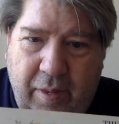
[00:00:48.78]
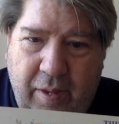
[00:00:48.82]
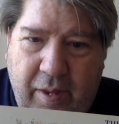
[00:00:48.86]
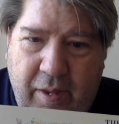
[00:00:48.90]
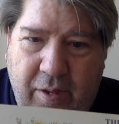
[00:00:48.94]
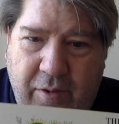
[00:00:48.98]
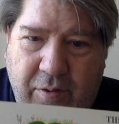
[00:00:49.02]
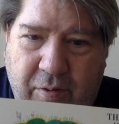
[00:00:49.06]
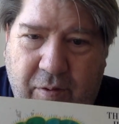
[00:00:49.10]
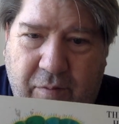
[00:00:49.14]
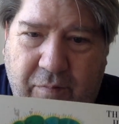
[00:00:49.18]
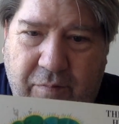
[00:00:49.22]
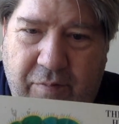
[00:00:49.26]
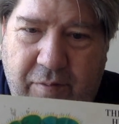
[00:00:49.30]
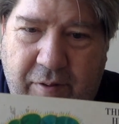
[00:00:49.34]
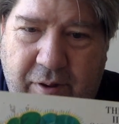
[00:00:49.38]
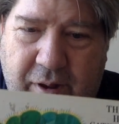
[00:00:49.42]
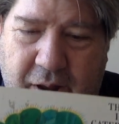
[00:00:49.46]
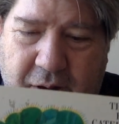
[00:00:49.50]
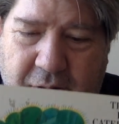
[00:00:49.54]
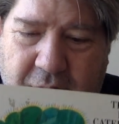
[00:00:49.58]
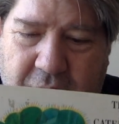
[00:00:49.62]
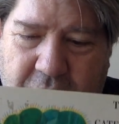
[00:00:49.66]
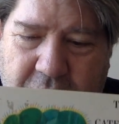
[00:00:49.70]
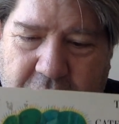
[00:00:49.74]
It's not for the
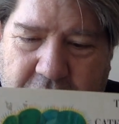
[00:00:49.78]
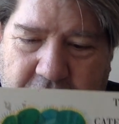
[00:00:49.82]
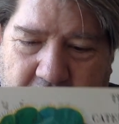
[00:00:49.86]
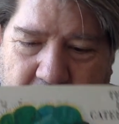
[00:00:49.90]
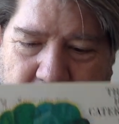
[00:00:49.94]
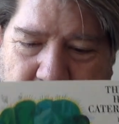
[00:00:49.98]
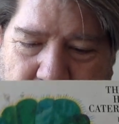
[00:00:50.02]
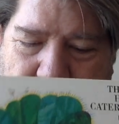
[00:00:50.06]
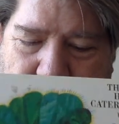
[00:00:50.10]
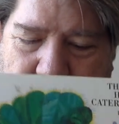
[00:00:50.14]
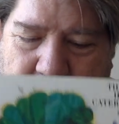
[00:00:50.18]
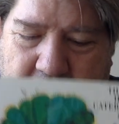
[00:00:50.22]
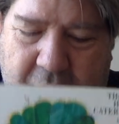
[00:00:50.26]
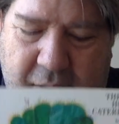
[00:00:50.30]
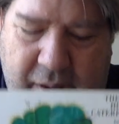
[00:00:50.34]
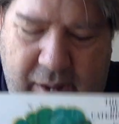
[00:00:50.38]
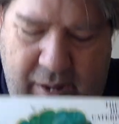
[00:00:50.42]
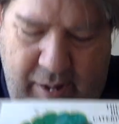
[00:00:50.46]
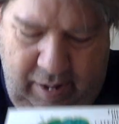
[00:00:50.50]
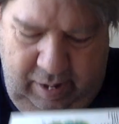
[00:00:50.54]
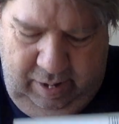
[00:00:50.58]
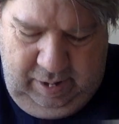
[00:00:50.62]
adults like me.